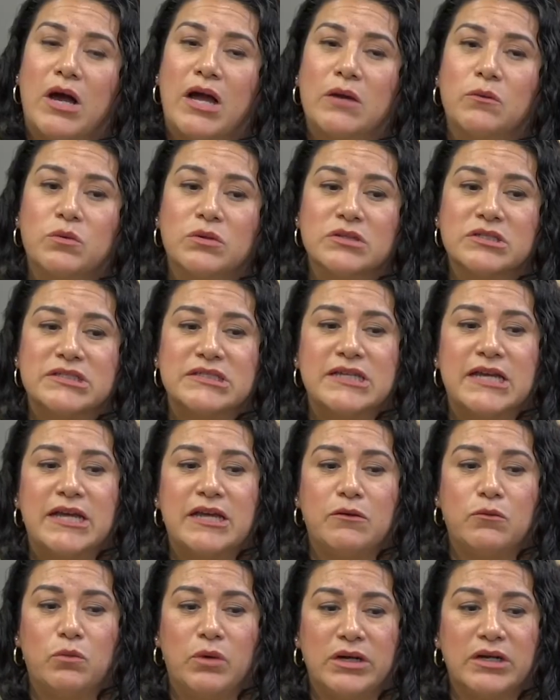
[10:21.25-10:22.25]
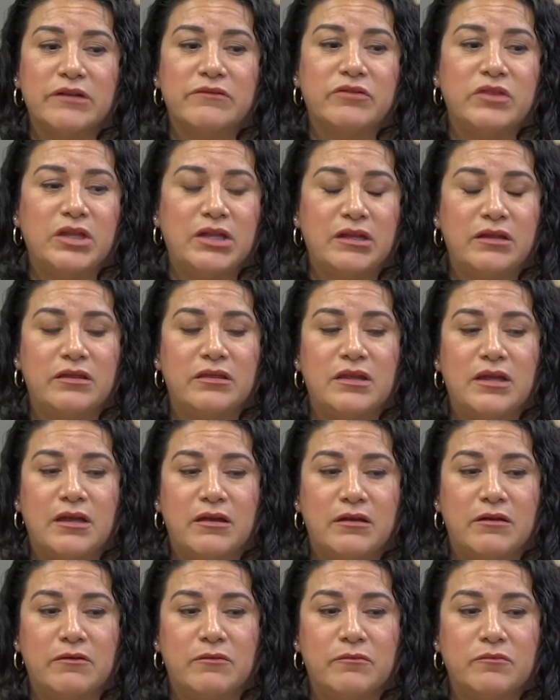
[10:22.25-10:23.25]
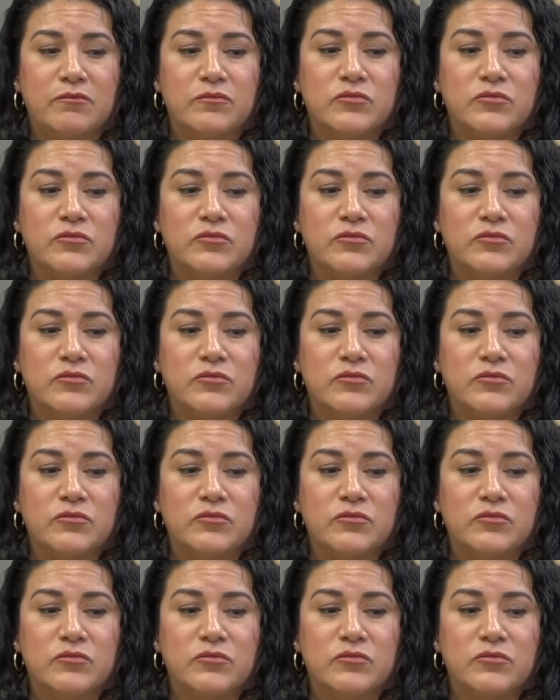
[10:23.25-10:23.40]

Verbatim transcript: I will say one of the, the